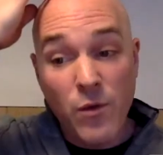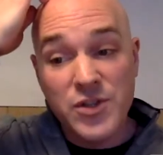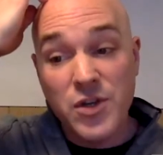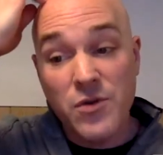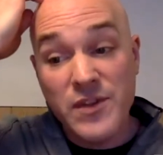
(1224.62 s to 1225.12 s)

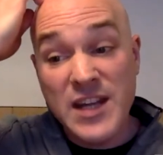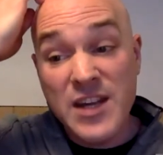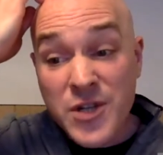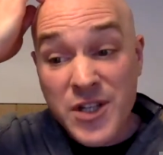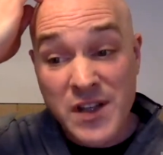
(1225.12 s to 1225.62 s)
so the
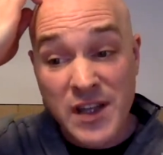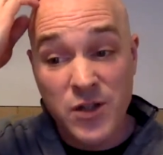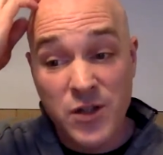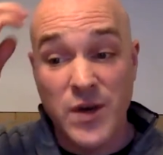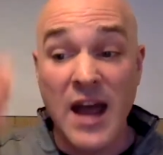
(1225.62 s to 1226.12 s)
interesting thing
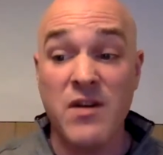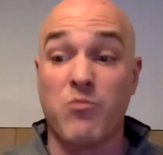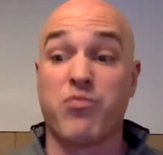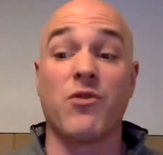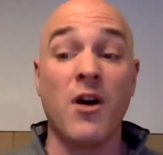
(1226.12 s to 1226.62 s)
is we have a
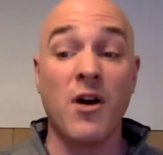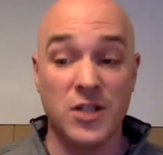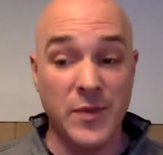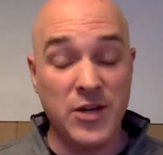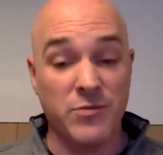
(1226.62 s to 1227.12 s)
broad
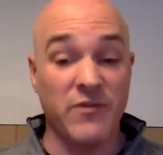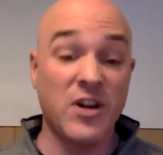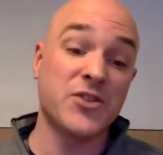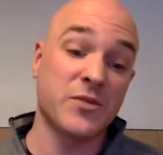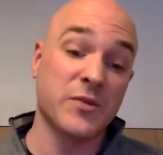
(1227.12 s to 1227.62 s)
spectrum of
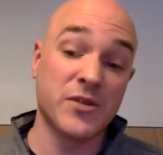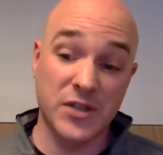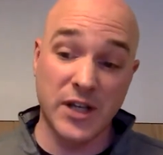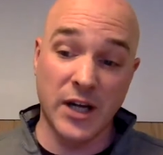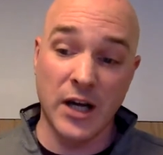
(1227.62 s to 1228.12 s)

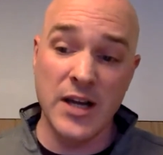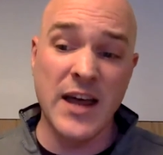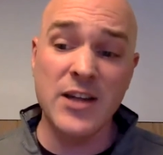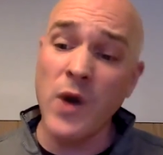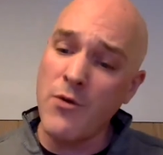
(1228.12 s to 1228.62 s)
customers, and
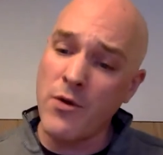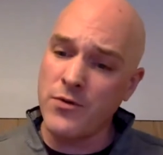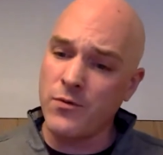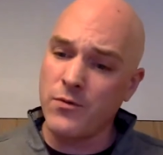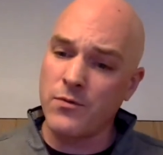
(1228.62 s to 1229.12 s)
that's why
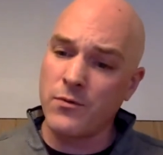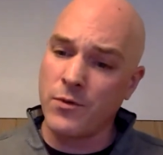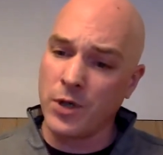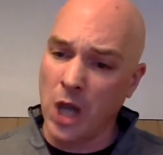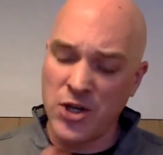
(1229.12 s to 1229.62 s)

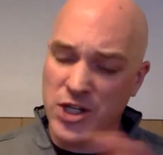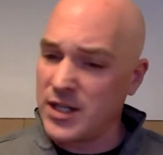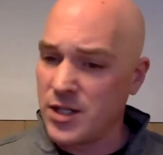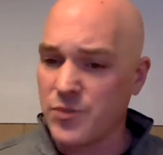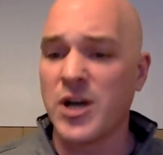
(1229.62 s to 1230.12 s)
we're launching
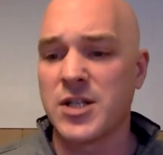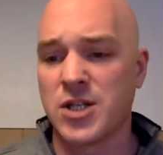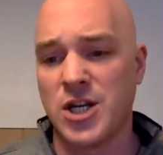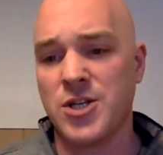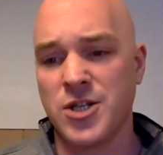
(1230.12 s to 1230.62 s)
these pricing
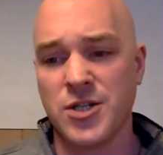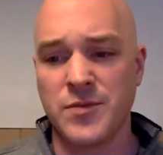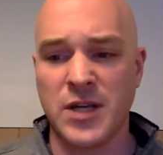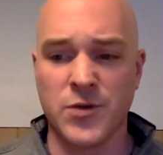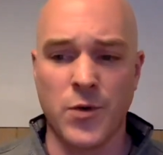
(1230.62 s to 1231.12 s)
changes,
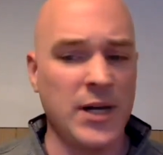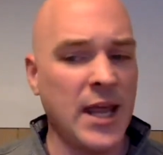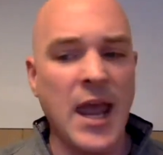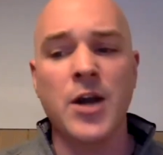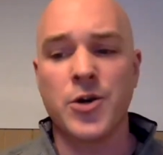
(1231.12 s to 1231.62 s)
because we want to
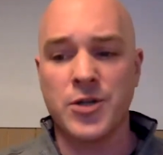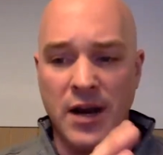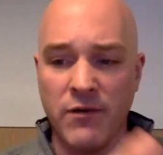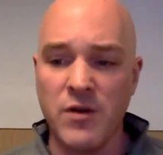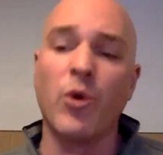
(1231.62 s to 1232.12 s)
cater to
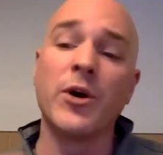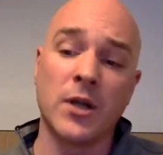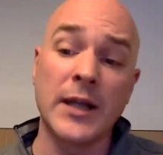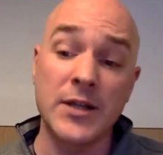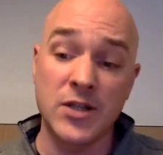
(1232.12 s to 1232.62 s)
every point
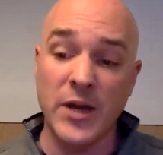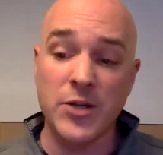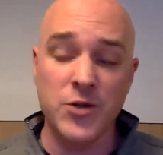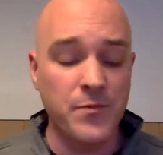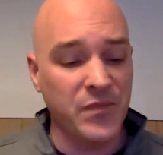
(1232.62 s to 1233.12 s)
along that
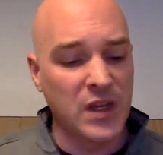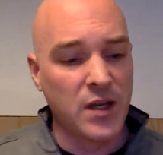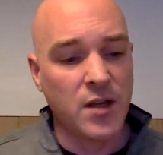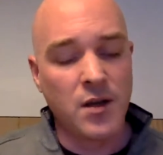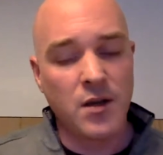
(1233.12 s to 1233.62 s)
spectrum.
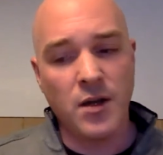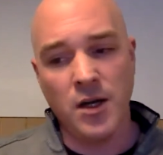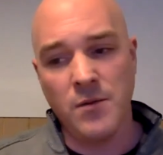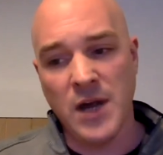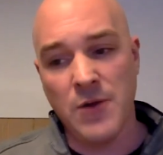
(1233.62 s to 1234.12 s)

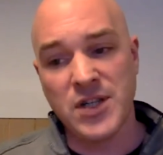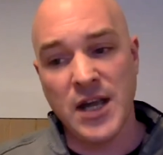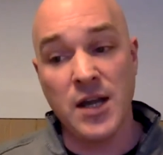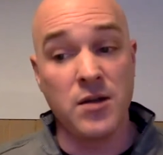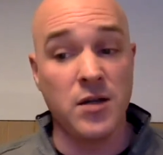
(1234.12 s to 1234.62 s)
I would
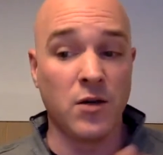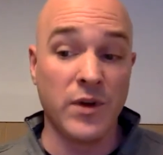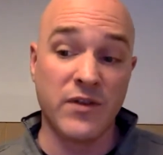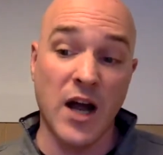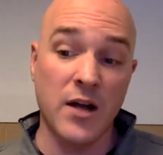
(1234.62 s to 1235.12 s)
say,
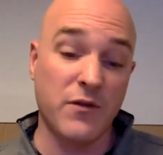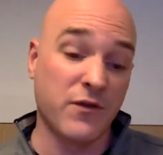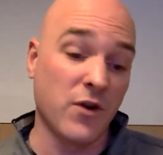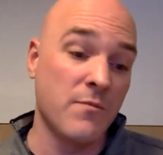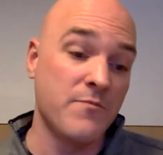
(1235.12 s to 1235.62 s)
we've got
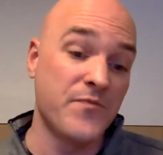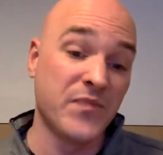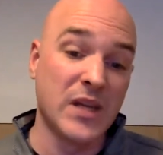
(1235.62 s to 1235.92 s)
from,